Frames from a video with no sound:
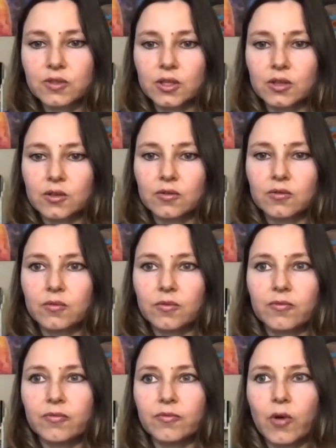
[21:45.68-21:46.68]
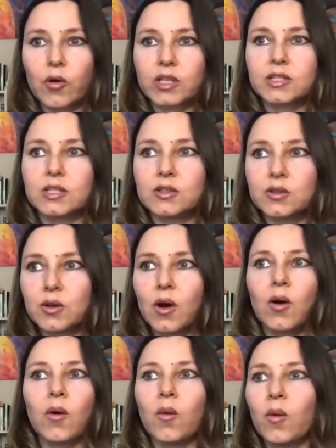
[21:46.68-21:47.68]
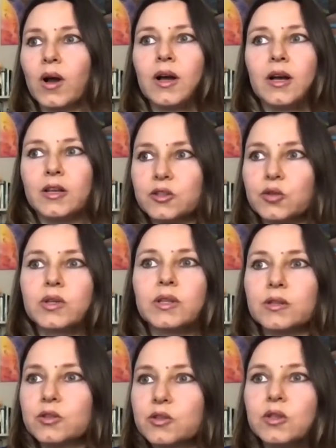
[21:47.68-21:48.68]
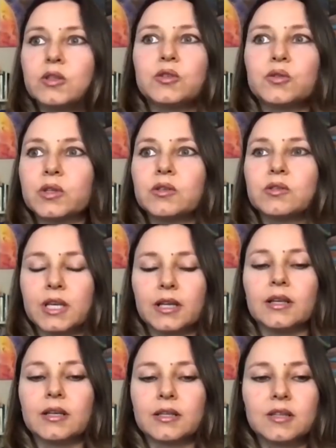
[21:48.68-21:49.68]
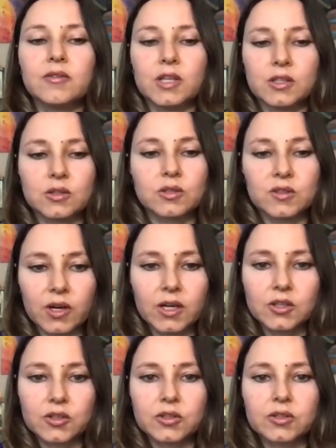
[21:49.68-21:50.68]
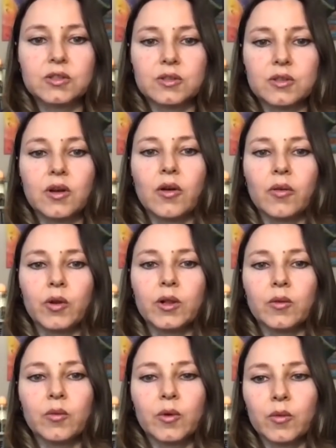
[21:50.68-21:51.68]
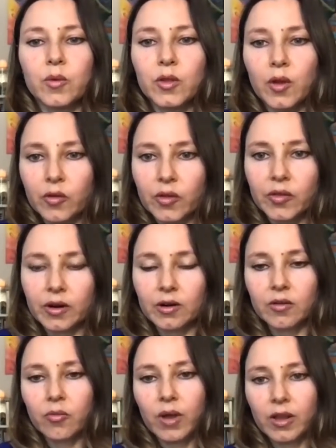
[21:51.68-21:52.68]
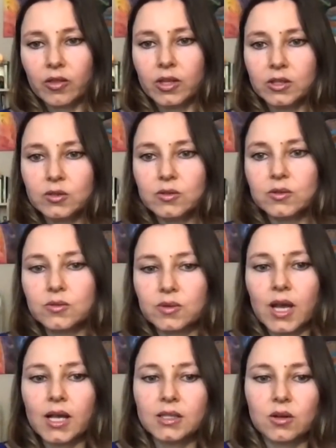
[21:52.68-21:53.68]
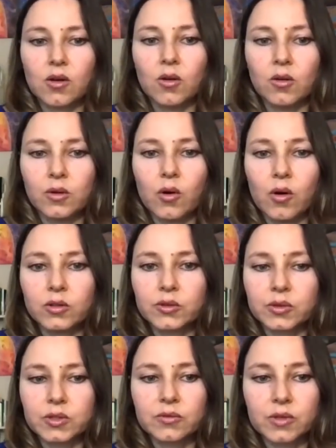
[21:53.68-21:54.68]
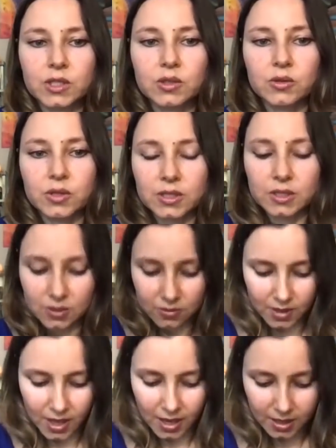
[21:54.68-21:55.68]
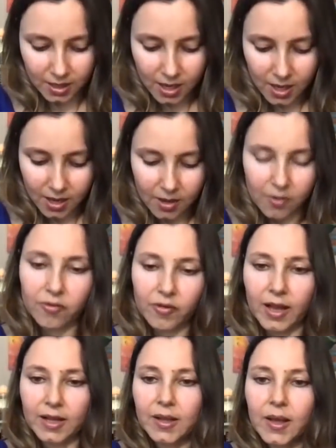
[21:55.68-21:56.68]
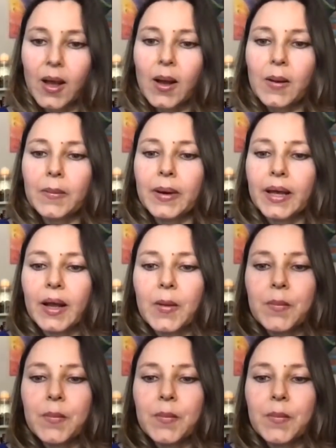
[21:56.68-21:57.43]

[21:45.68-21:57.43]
your focus as you go during your daily activity. So it's very interesting to know, and we'll know that the HeartMath Institute has all sorts of resources to that effect. But